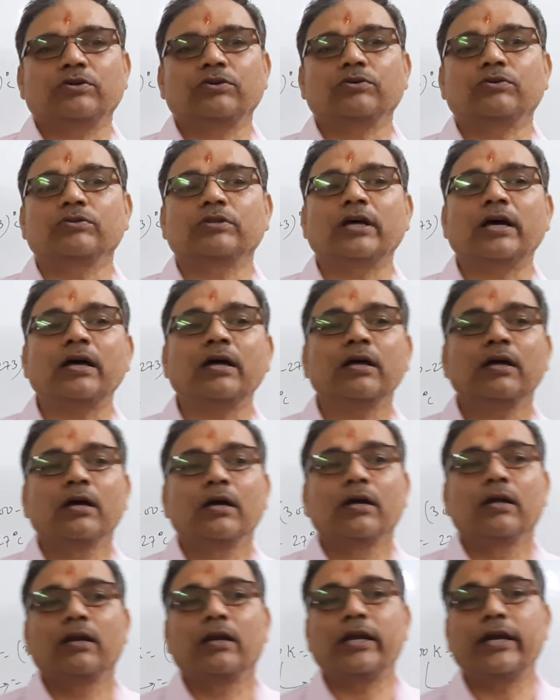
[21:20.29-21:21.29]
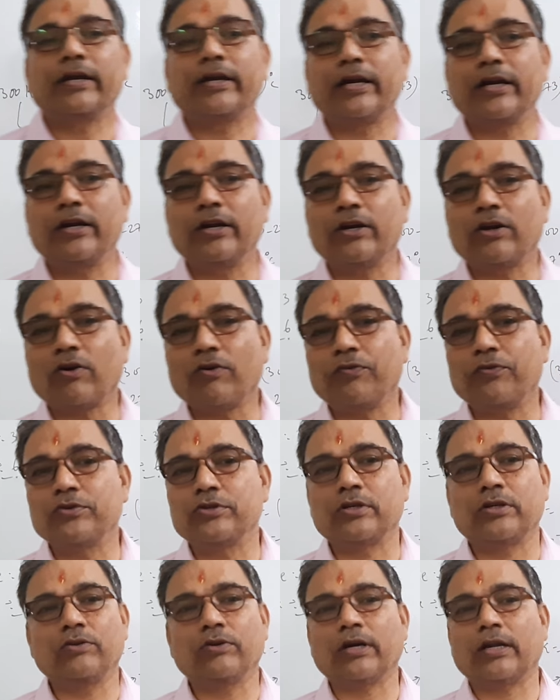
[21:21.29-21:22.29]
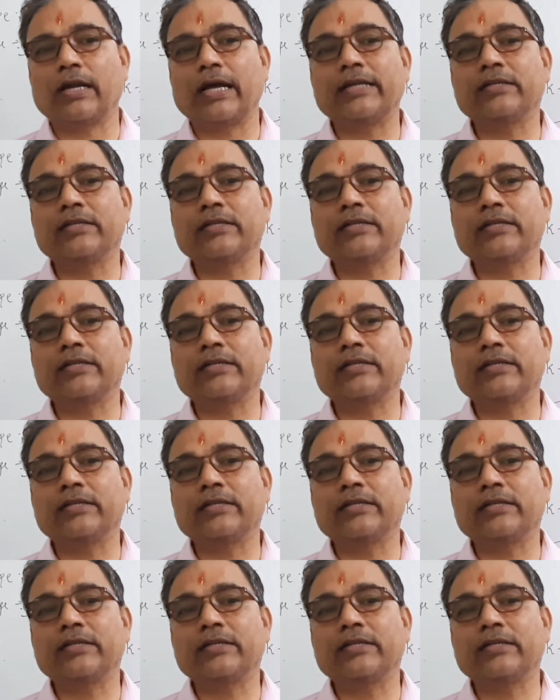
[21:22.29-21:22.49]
Due to the latent heat of fusion, you can.